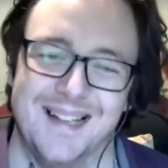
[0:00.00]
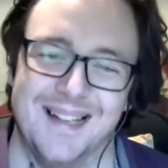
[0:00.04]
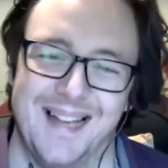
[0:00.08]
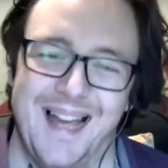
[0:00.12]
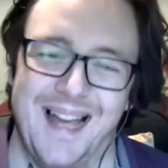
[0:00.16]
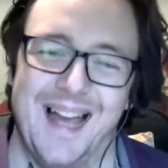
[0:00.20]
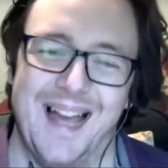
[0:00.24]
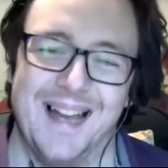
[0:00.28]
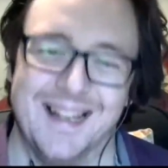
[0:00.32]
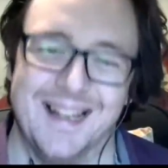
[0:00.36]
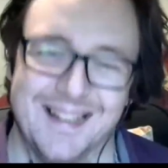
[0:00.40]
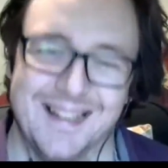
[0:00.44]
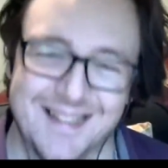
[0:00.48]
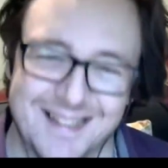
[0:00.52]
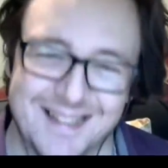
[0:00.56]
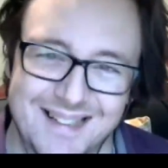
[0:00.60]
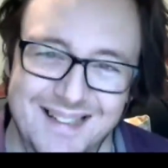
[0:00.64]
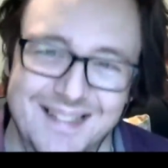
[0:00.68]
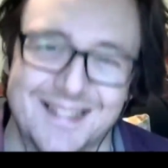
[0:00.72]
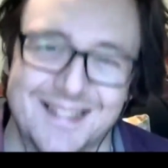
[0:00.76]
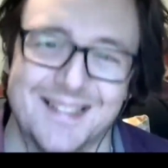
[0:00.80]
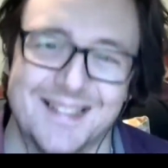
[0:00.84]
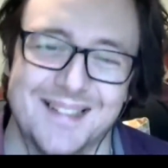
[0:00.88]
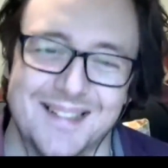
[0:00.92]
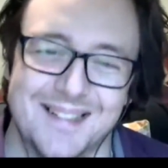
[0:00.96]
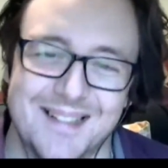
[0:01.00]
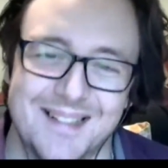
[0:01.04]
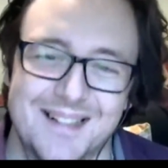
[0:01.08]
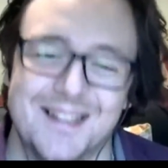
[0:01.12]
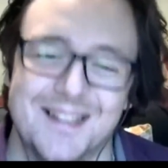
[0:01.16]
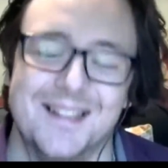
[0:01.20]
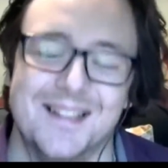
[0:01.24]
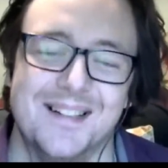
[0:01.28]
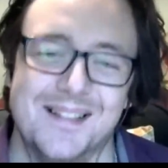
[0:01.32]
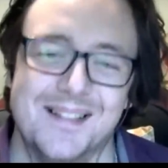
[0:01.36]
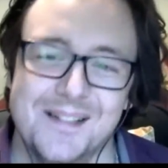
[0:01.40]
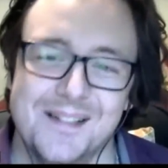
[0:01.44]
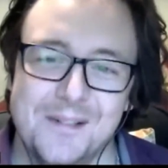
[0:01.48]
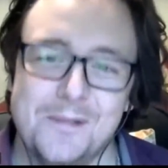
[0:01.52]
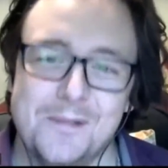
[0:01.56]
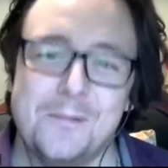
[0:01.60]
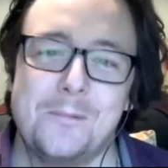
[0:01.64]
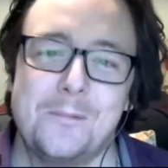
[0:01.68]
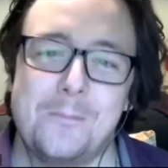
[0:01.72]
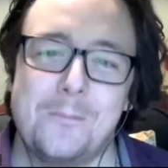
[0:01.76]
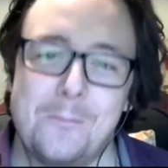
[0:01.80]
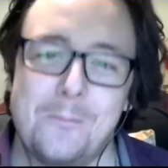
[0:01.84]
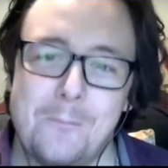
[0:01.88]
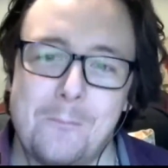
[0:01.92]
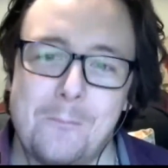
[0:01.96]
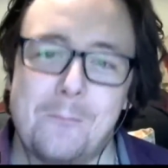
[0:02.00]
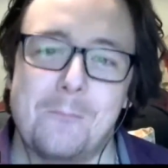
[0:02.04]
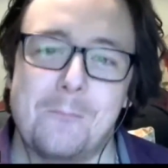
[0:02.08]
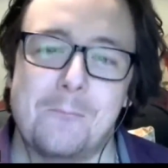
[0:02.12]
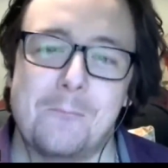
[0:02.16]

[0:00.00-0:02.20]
Yeah. If you leave your hand in place, which is